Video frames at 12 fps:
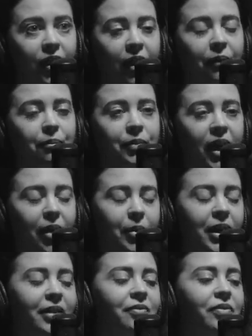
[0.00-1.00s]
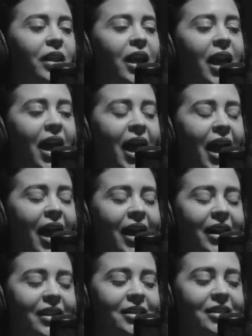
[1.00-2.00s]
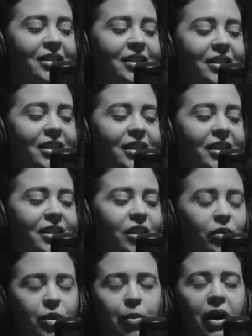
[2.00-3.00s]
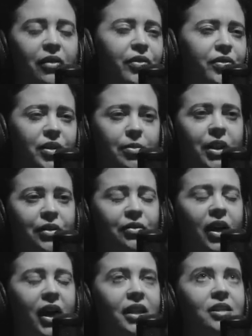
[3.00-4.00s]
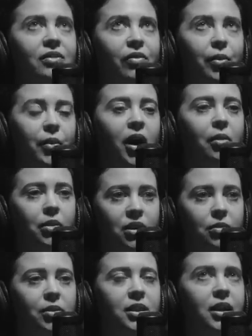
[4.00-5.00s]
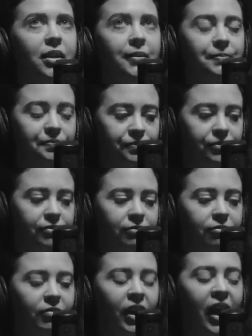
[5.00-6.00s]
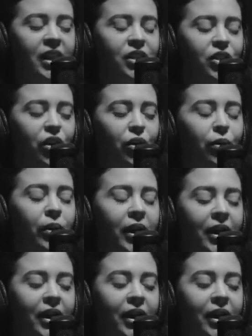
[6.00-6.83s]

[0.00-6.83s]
Yeah, Kam Air. And so it's about a 50 minute flight from Kabul to Mazar. And so